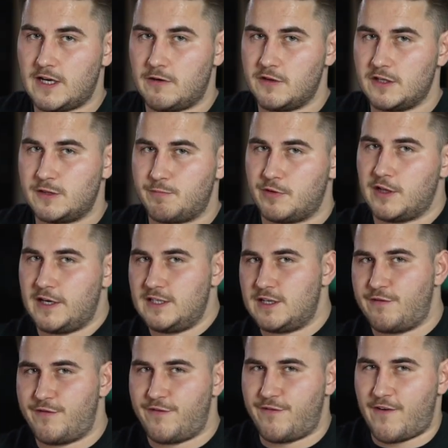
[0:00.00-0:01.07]
how this plays
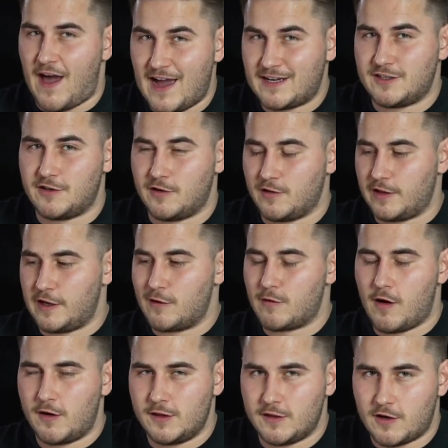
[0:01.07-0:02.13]
a factor later
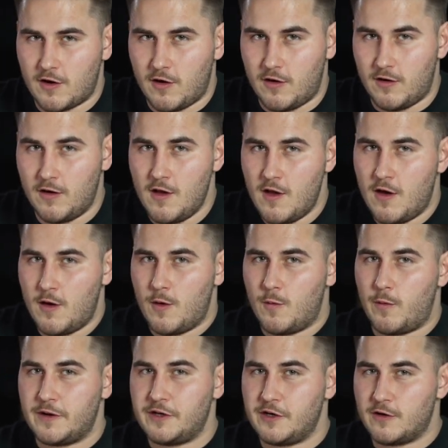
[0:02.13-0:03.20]
on in the call
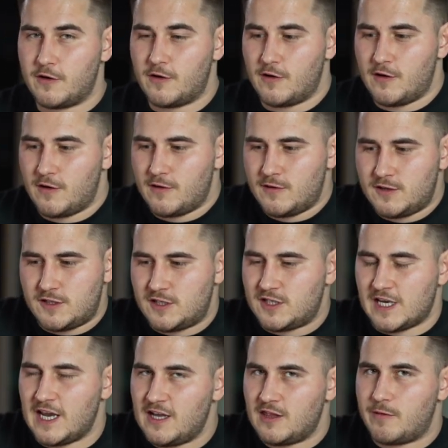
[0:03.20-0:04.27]
when you're
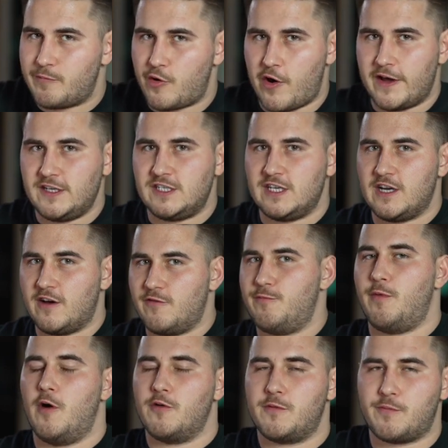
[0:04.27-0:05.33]
saying the pricing of
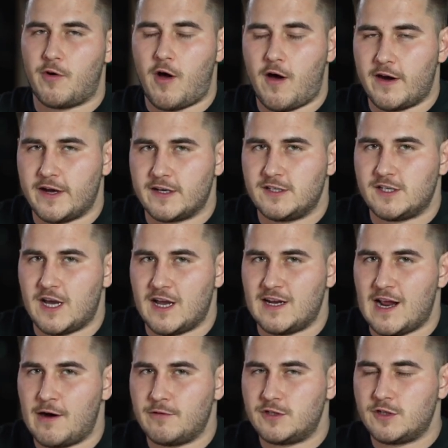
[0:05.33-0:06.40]
both products, and
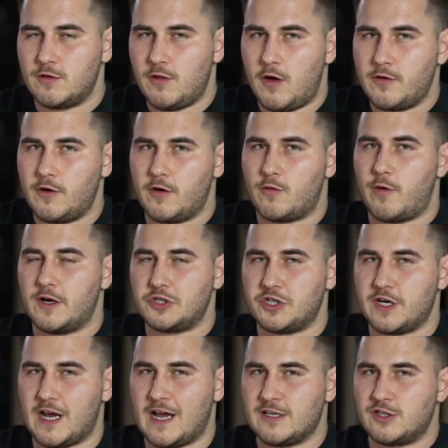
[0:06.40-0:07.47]
now it's no longer a
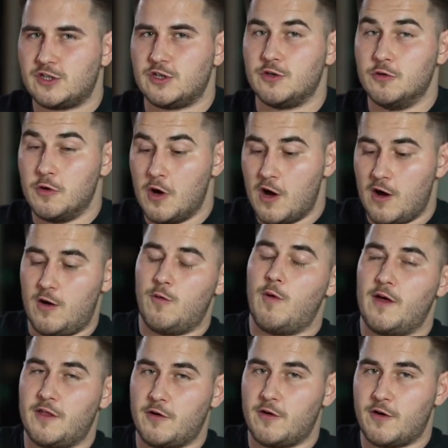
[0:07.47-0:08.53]
question as to
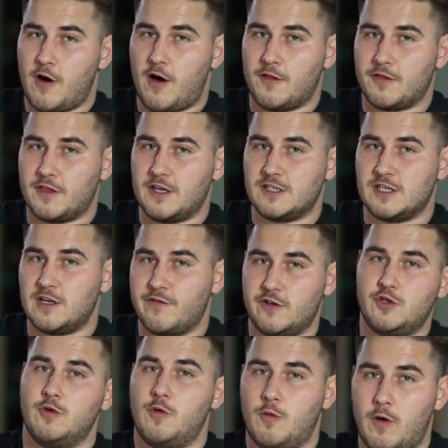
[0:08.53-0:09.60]
whether or not this
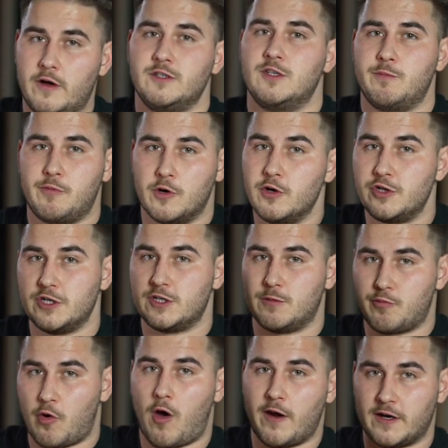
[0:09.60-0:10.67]
individual wants to purchase a
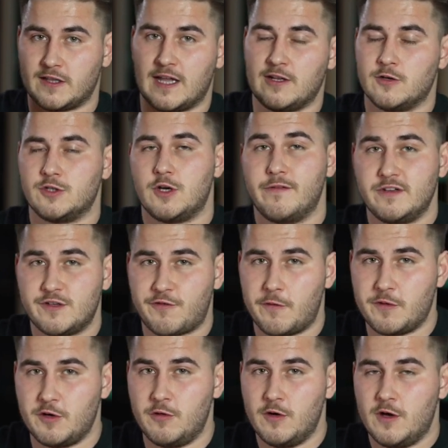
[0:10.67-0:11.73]
product and or service from
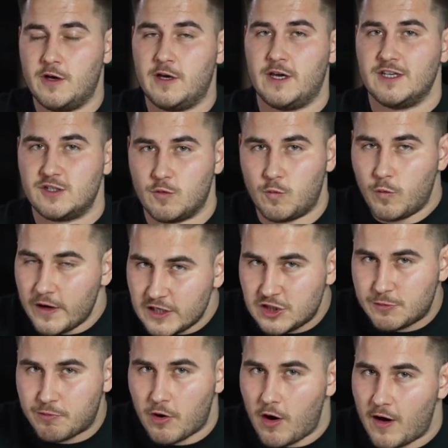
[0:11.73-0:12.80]
you, it's
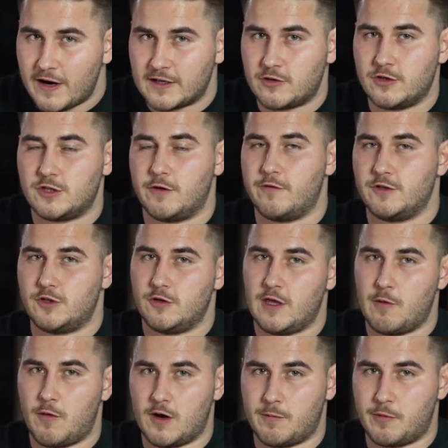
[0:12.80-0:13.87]
which product or service do they
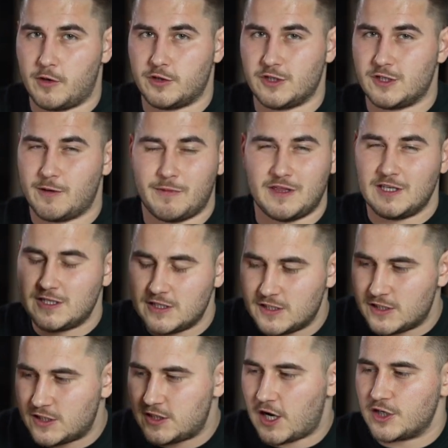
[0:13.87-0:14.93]
want to purchase. I mean, this is
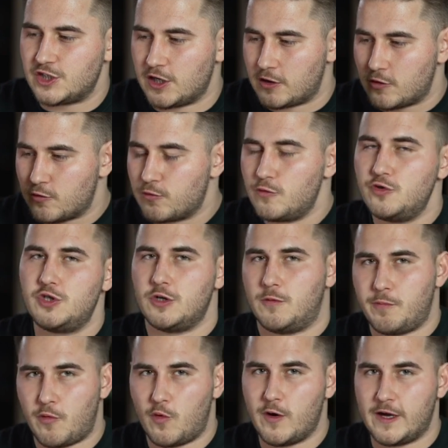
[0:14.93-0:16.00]
such a crucial
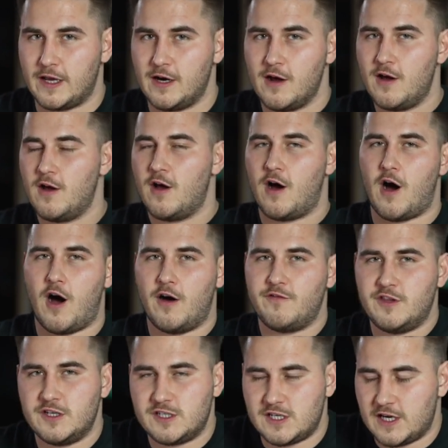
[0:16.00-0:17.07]
point of
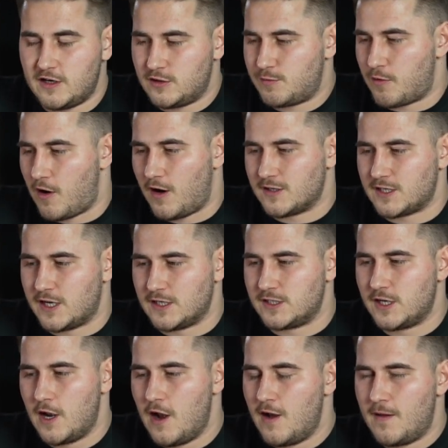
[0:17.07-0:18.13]
the sales
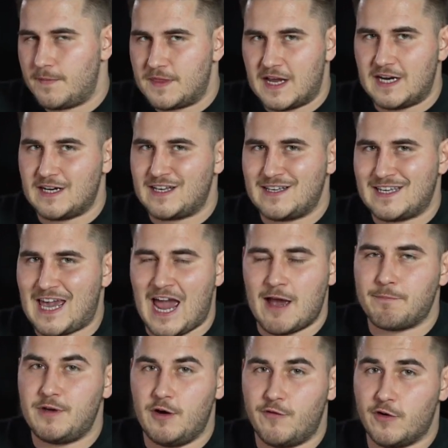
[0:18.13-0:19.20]
process that it
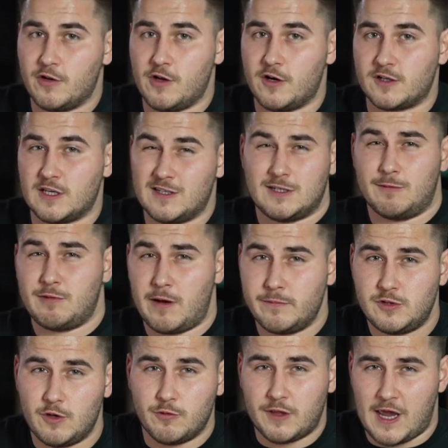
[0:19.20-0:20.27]
can be overlooked. And
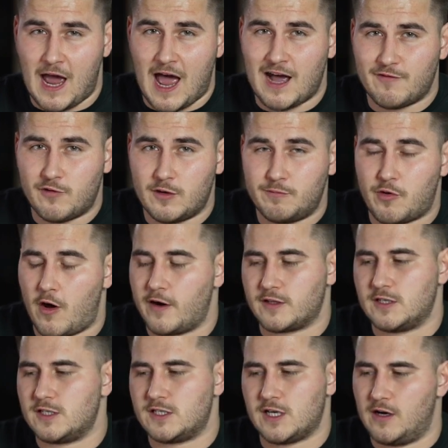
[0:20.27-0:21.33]
sometimes you only have one product
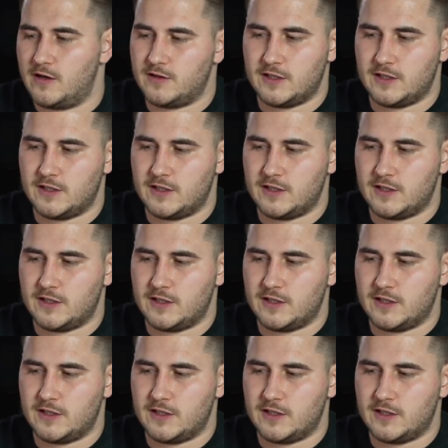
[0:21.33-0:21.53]
to sell. And